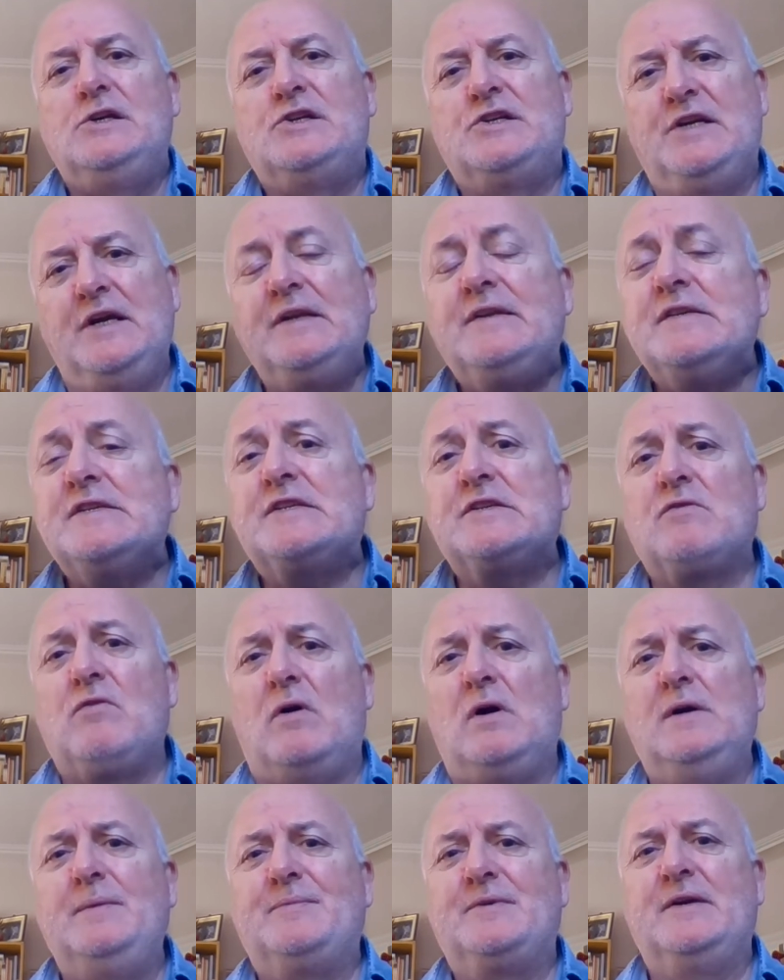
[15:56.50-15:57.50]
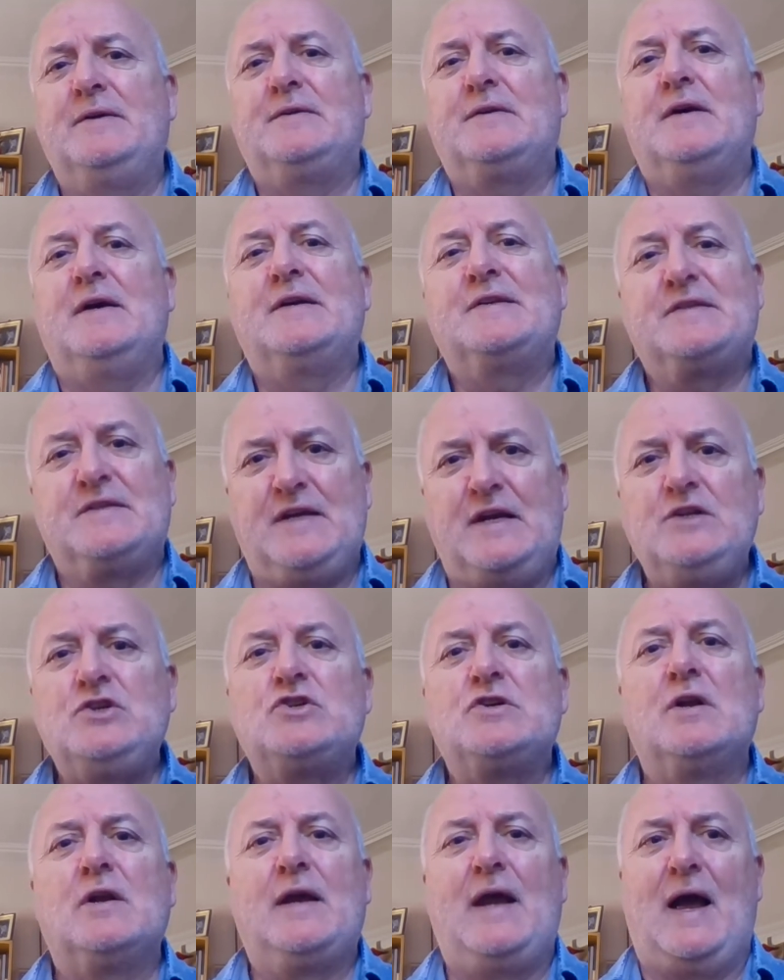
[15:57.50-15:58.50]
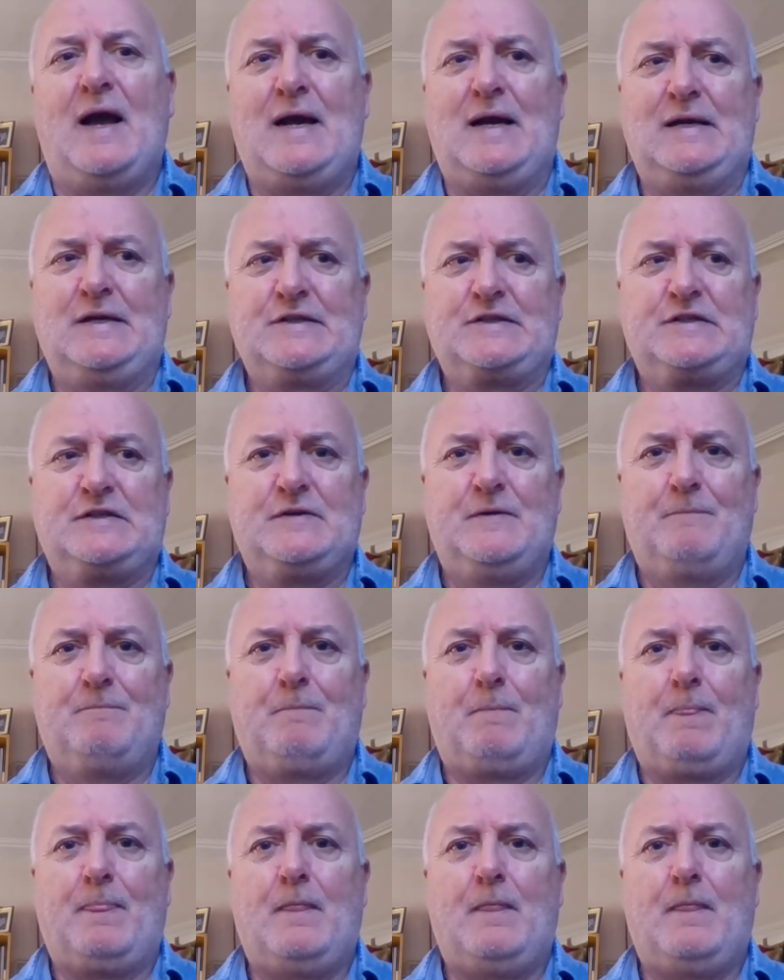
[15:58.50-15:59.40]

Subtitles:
She described it essentially as